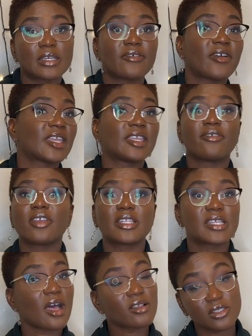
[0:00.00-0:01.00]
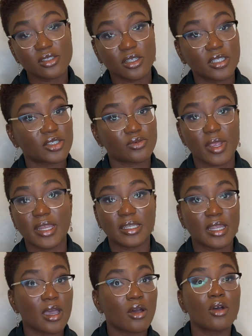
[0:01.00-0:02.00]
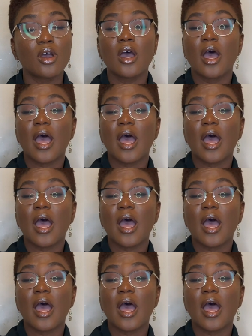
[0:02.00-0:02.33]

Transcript: if I give you $1,000 right now,